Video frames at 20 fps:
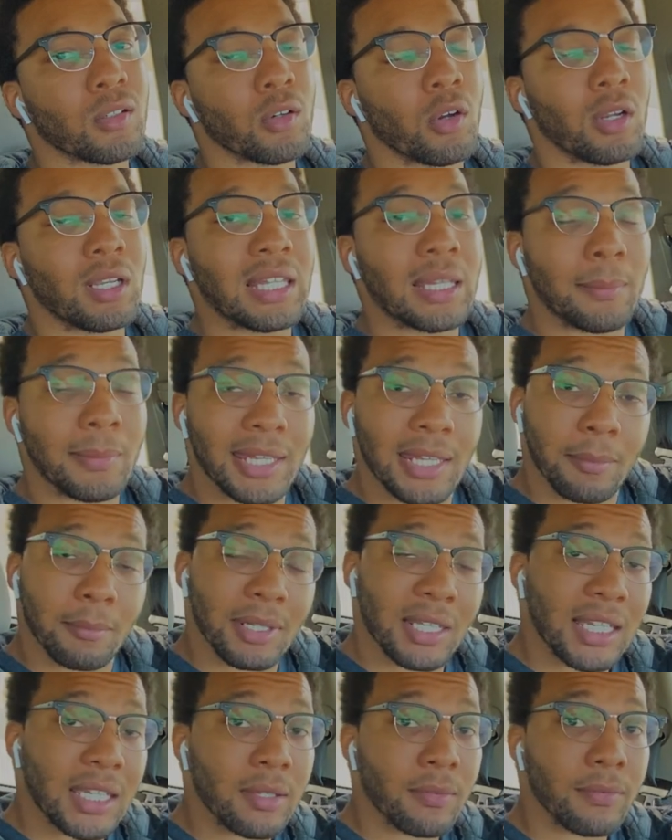or limiting
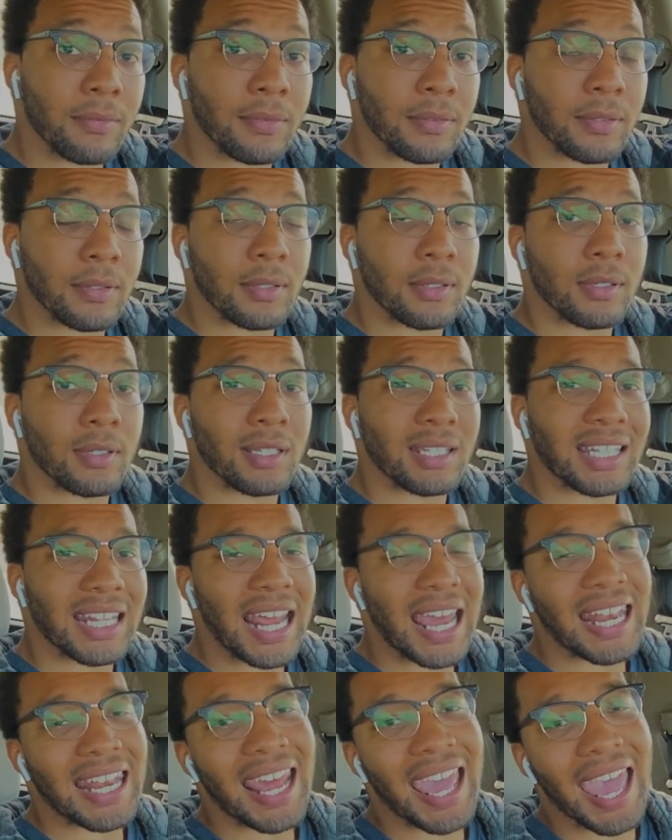belief did
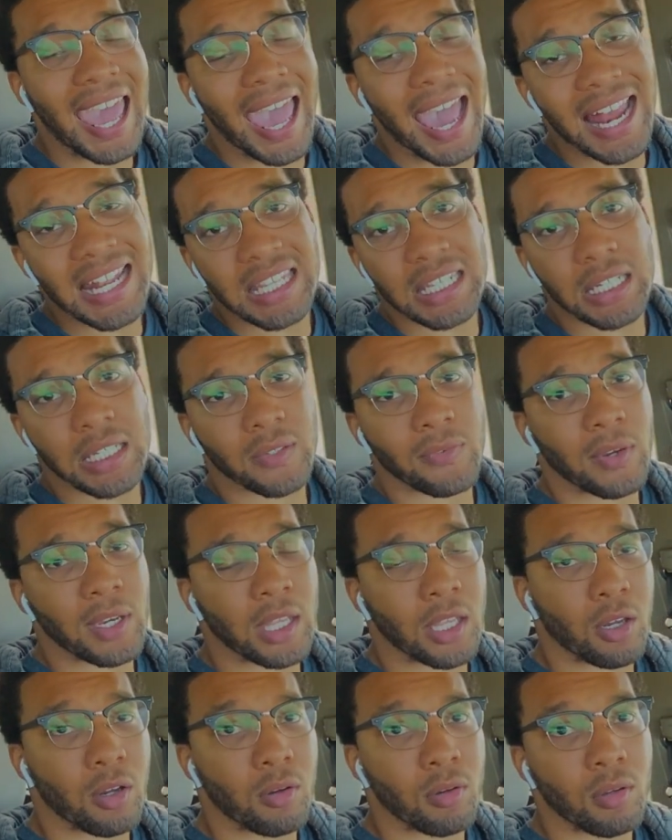I not add to this
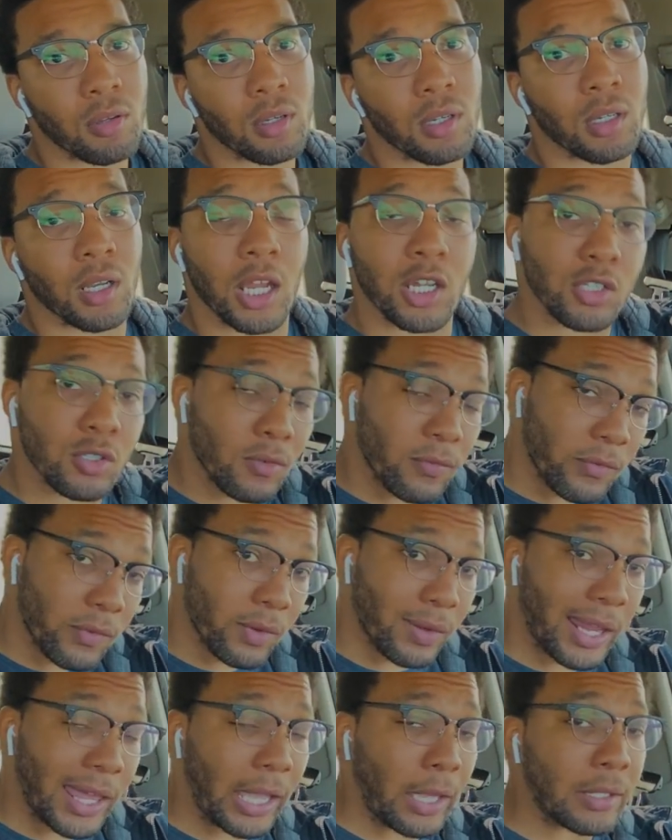video that you
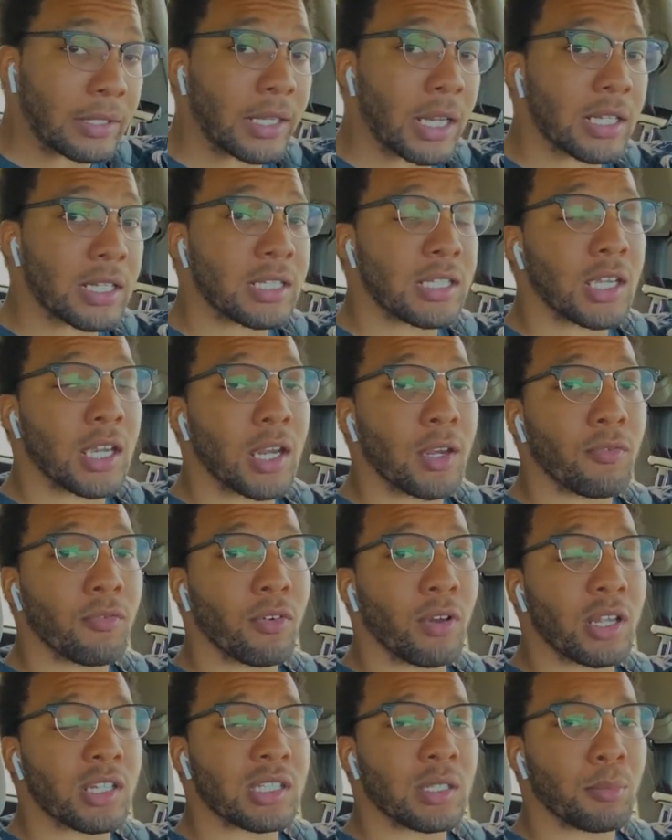feel like is necessary
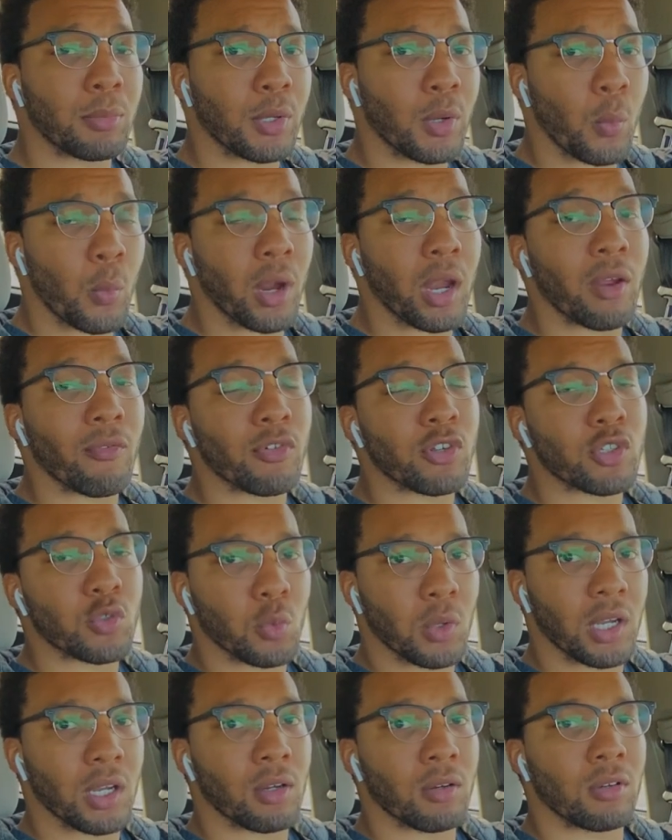for us to be aware of as
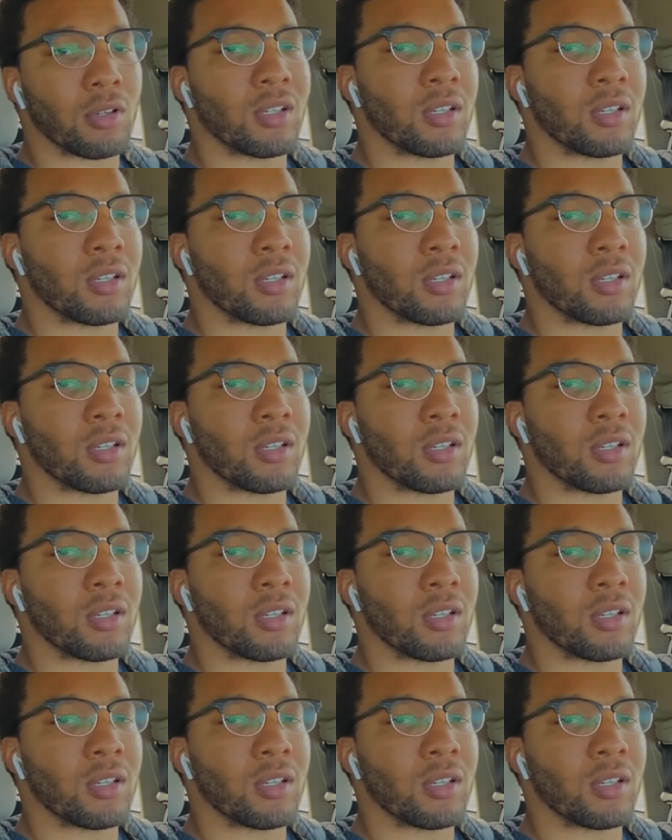well?